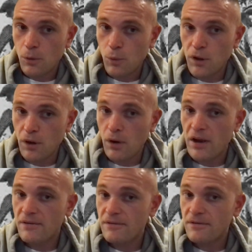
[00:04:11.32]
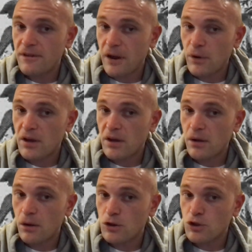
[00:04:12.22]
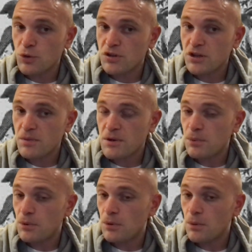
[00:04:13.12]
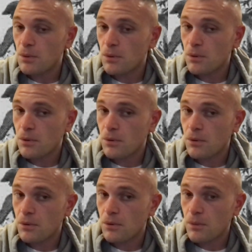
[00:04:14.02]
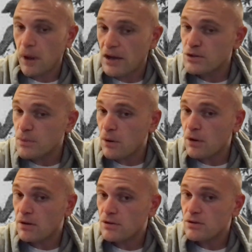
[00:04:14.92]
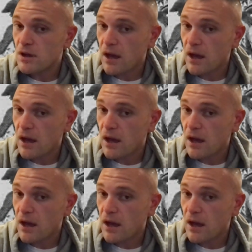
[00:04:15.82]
we are a very altruistic people as Americans,